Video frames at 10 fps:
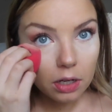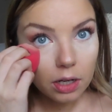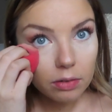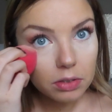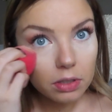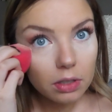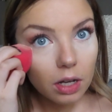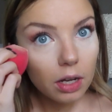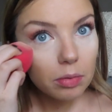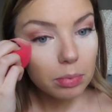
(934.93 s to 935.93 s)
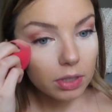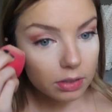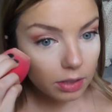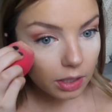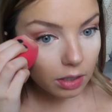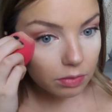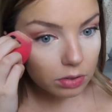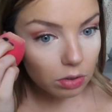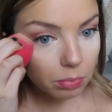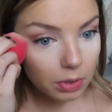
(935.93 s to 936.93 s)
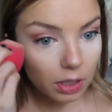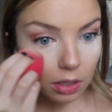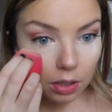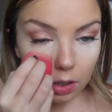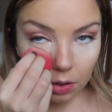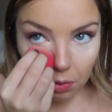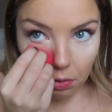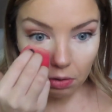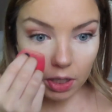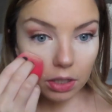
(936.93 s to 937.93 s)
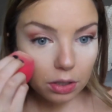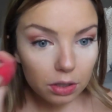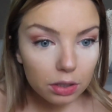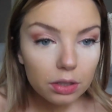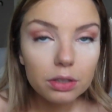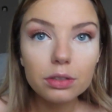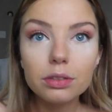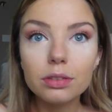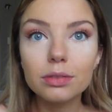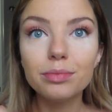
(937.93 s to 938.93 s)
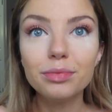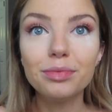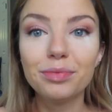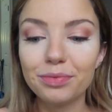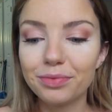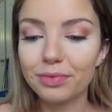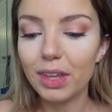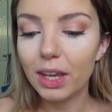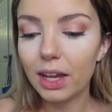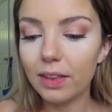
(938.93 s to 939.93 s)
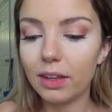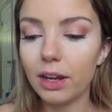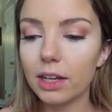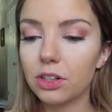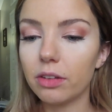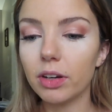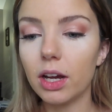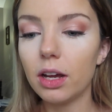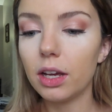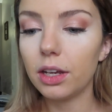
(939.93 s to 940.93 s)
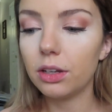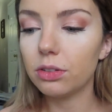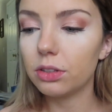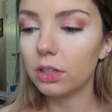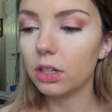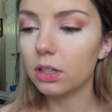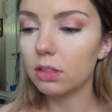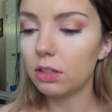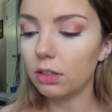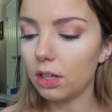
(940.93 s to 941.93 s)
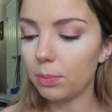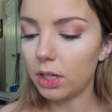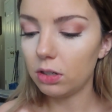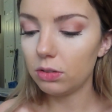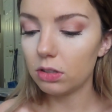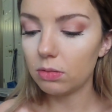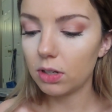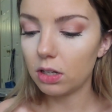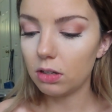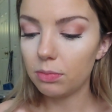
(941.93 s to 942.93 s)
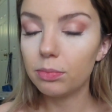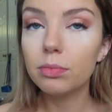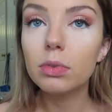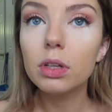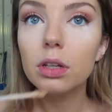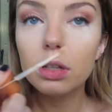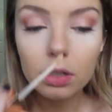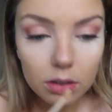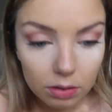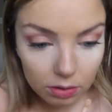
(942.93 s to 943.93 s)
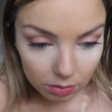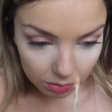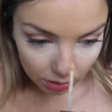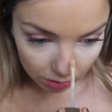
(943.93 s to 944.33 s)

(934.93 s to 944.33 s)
I have to look up because I have so many wrinkles. And then actually I forgot, I usually conceal down my nose as well. It's the only